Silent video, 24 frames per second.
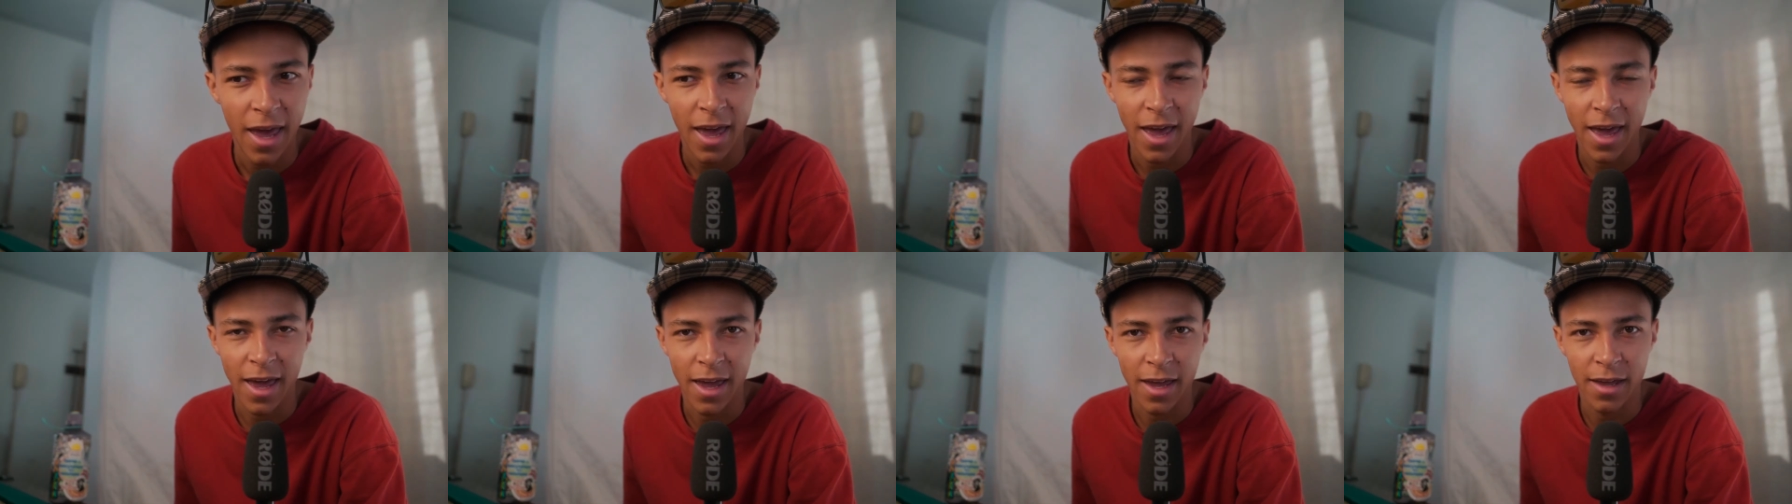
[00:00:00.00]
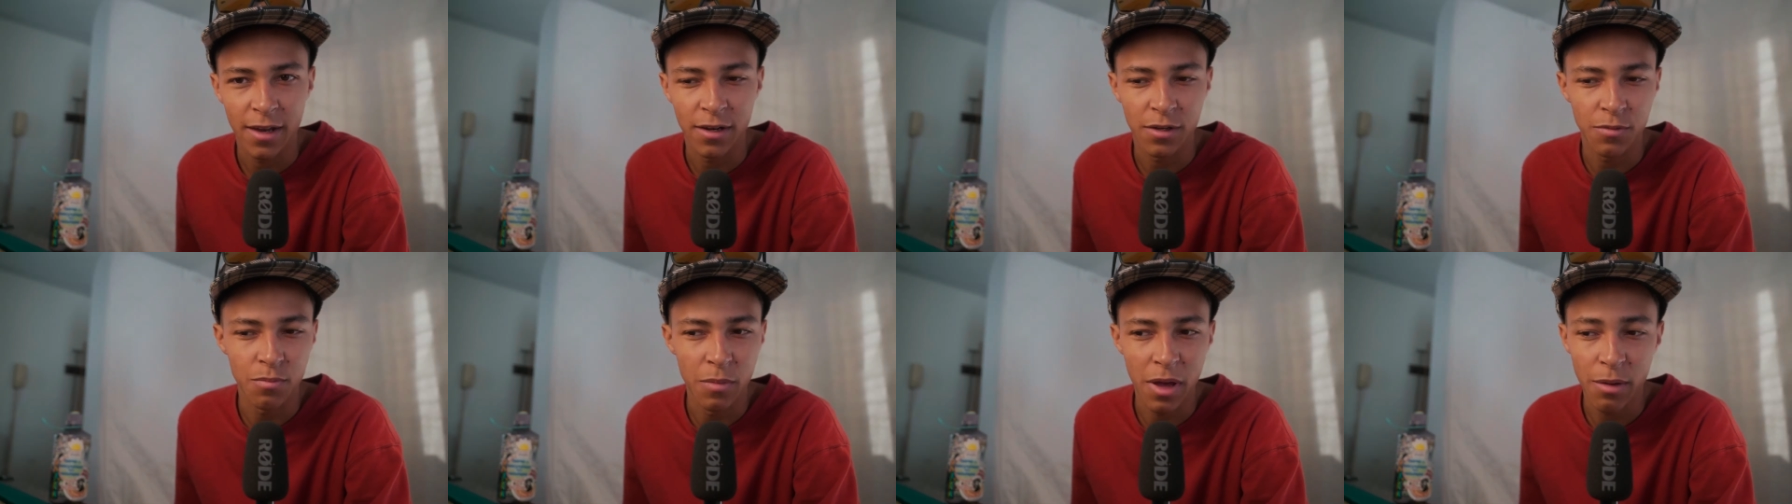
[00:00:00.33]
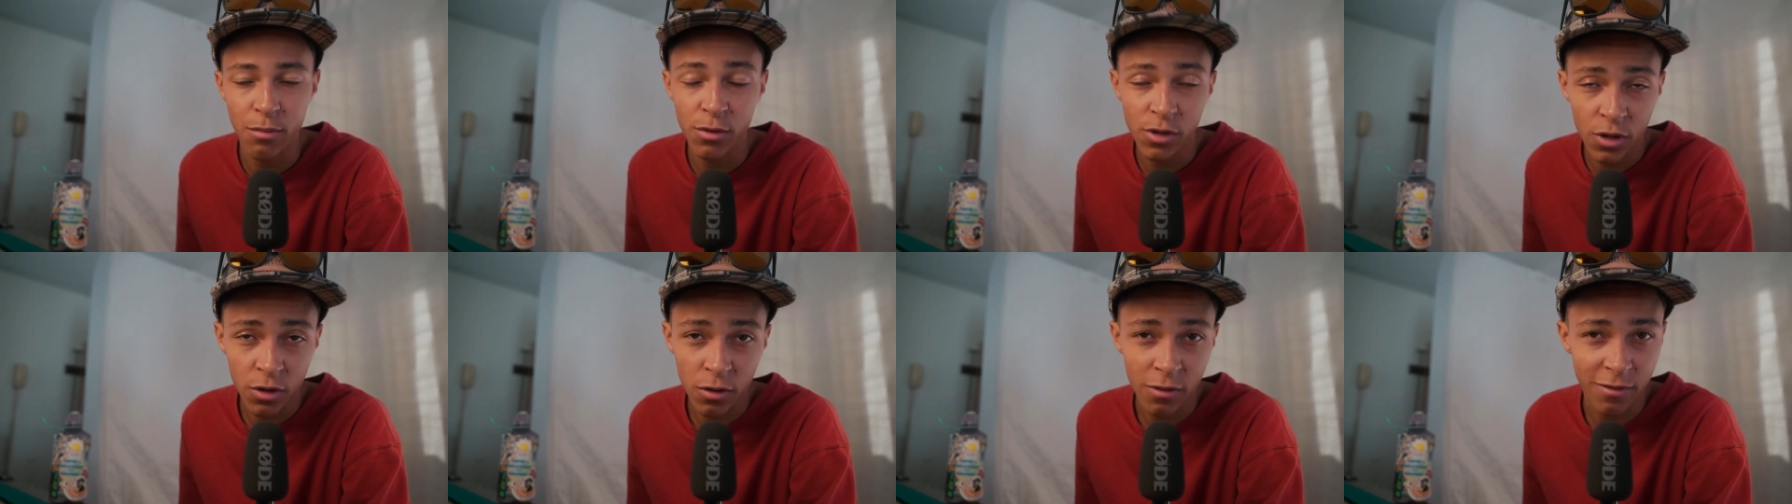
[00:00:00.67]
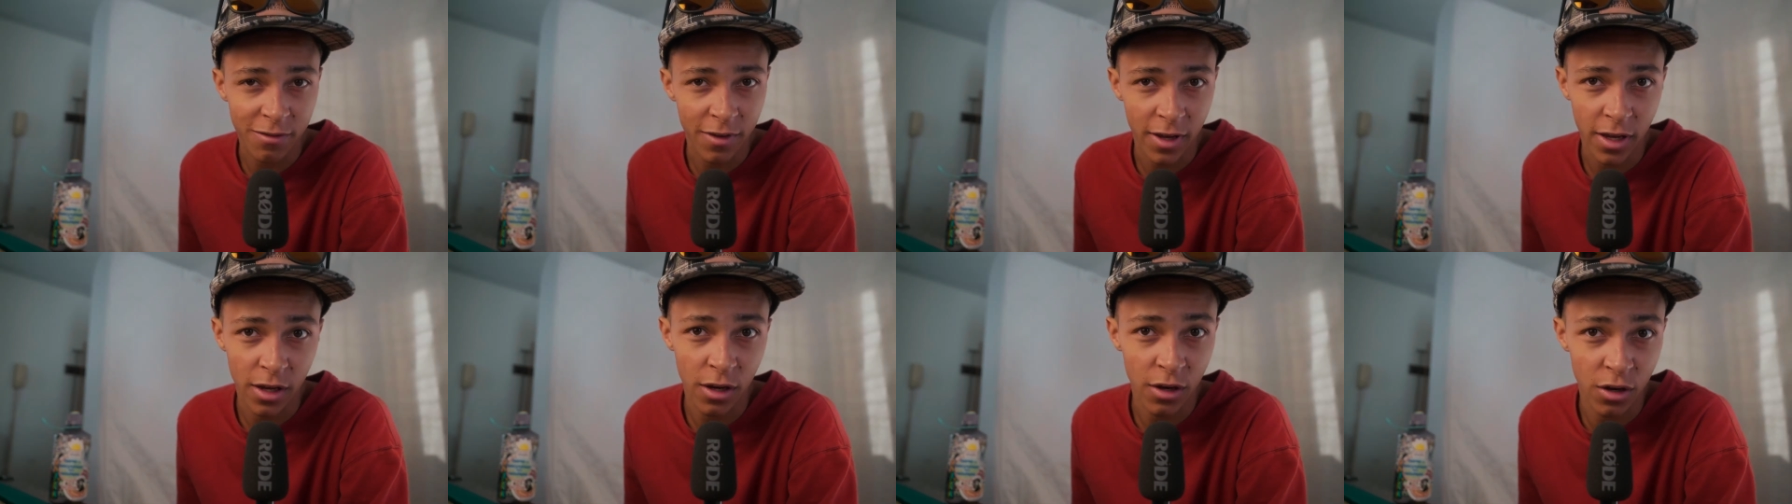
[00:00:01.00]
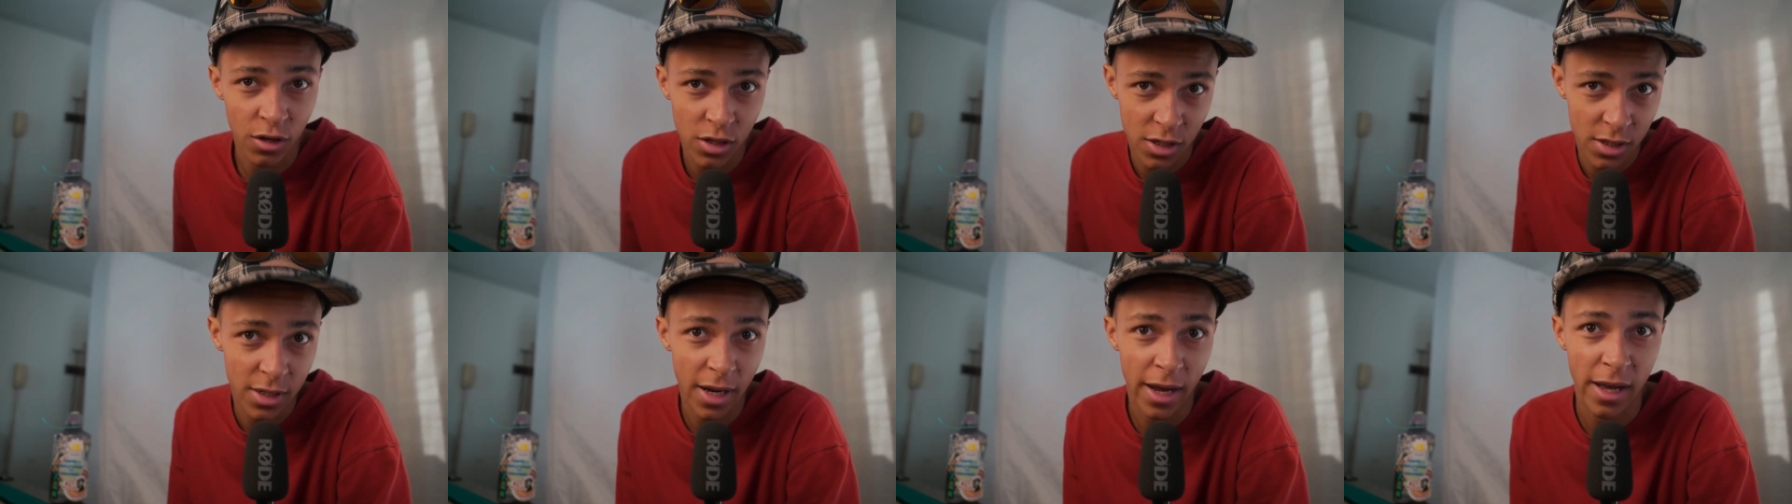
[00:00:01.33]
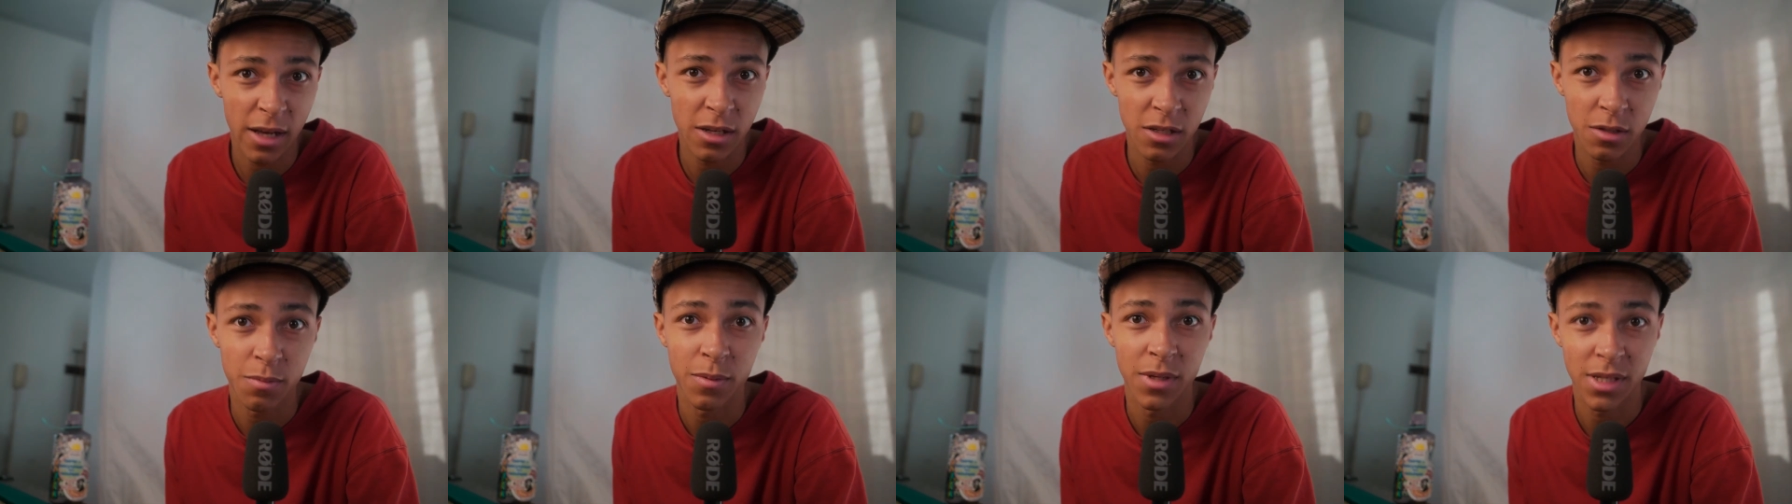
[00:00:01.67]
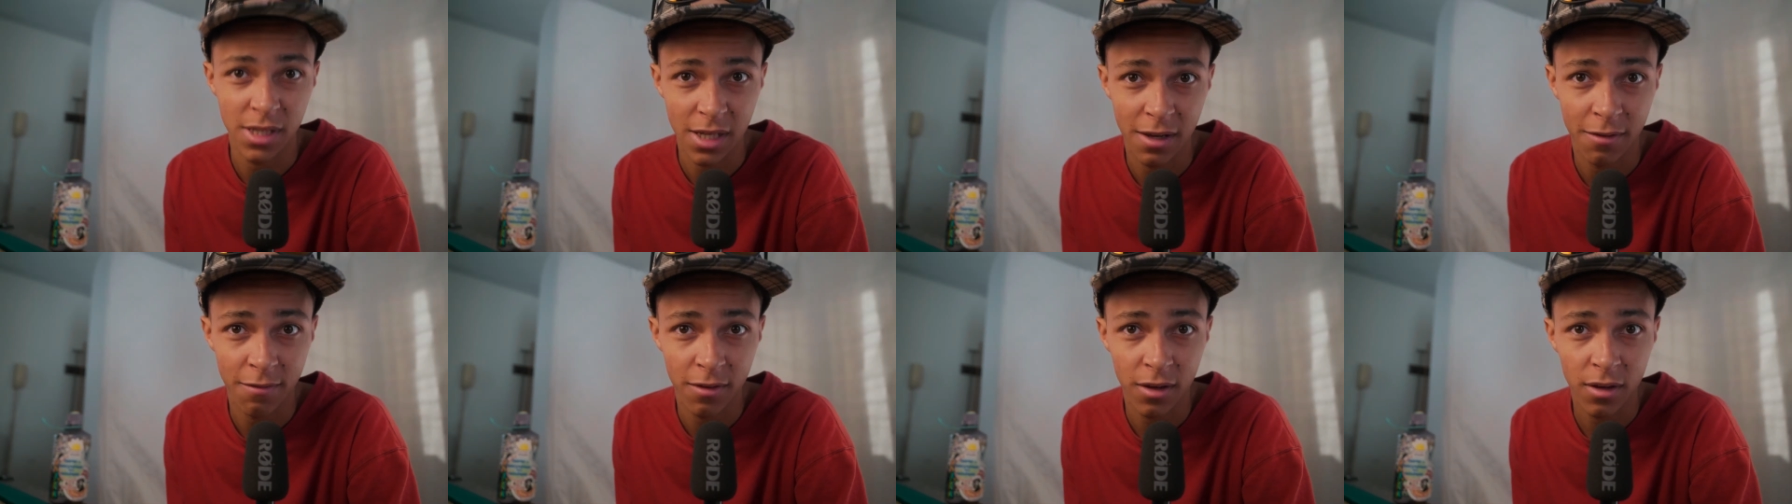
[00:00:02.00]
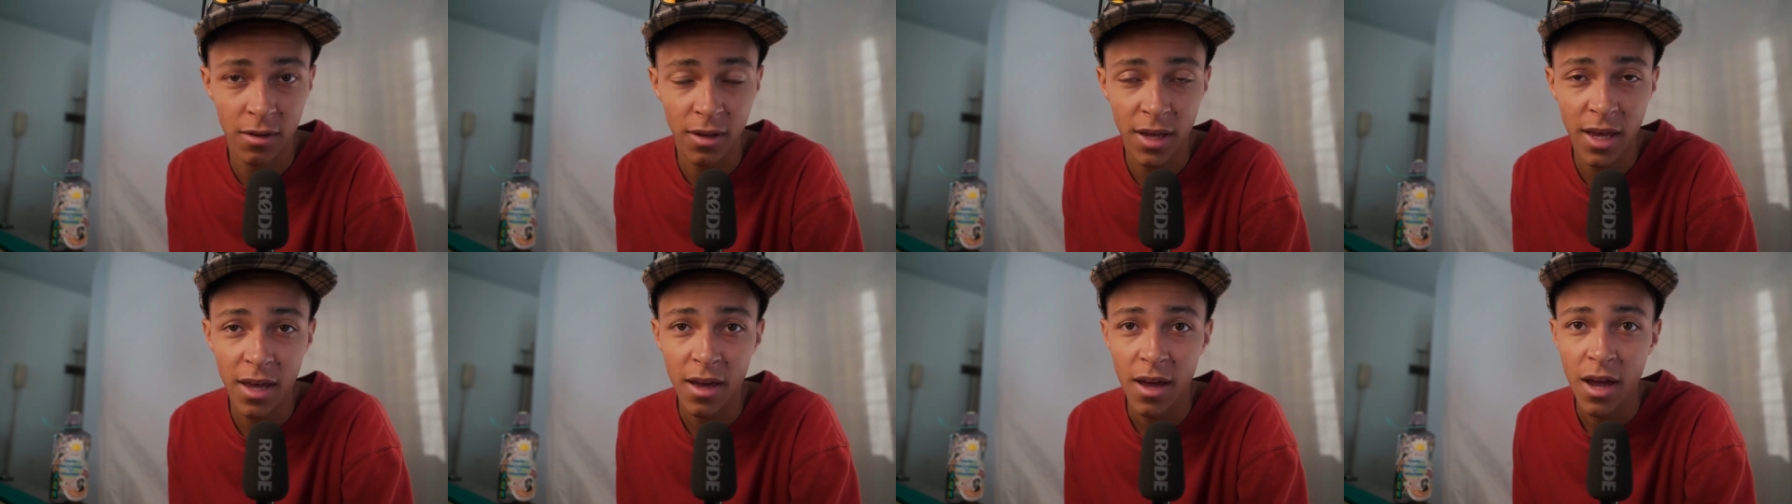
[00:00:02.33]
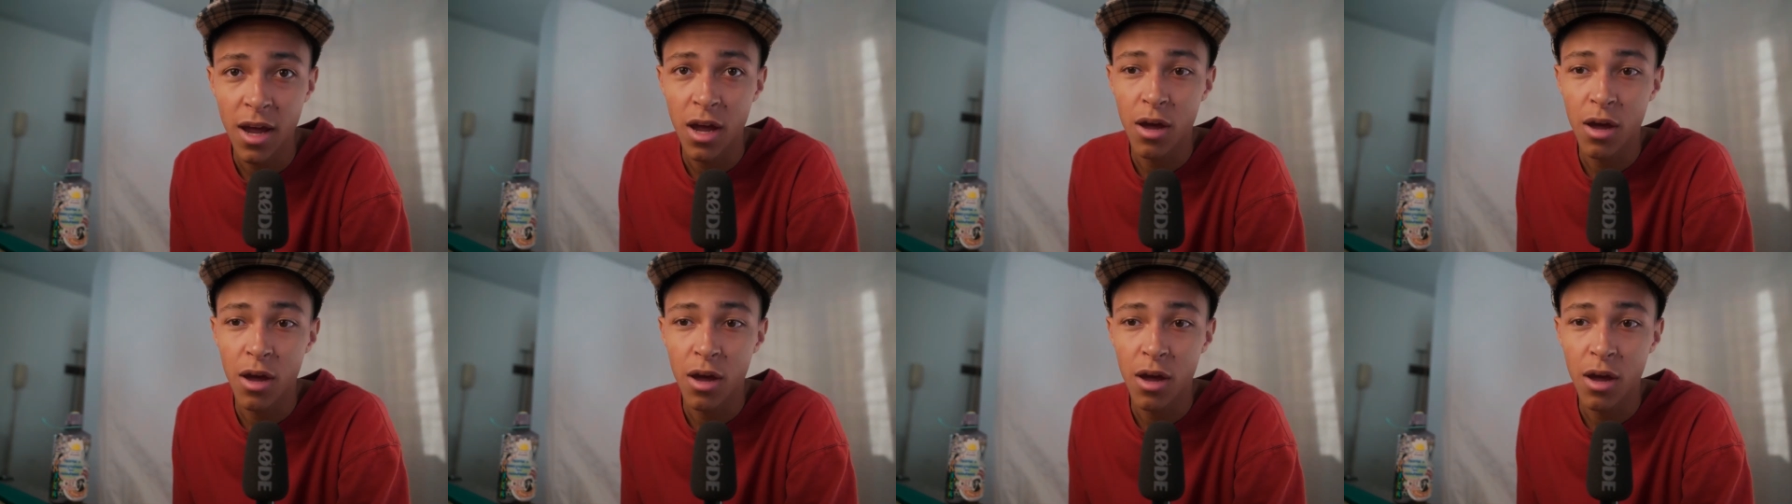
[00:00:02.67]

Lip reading: And maybe they don't fit your style specifically,